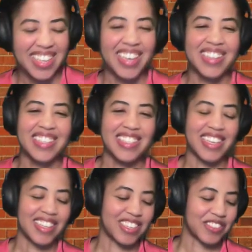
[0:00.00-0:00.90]
At least
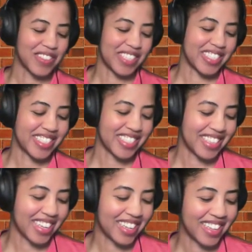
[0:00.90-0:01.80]
they let her finish.
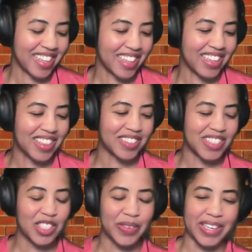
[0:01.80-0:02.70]
I like the
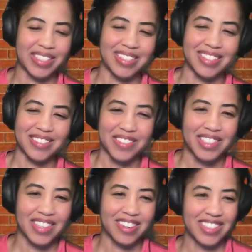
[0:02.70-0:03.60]
respect for
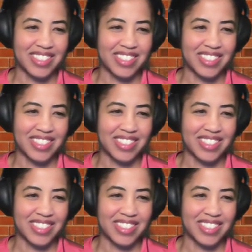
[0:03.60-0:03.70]
the art.